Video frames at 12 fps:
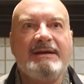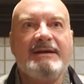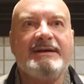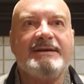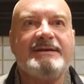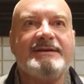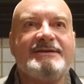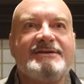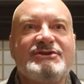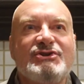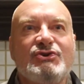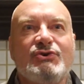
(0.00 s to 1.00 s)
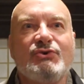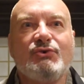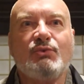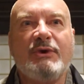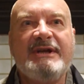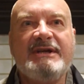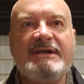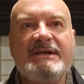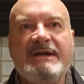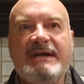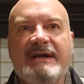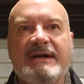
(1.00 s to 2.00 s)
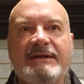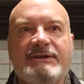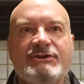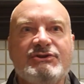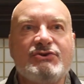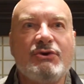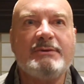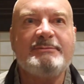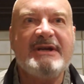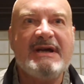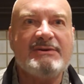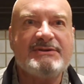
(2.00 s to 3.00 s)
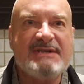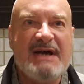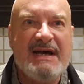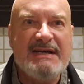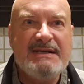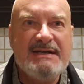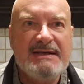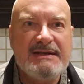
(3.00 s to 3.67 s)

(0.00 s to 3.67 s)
It is rainy and stormy outside.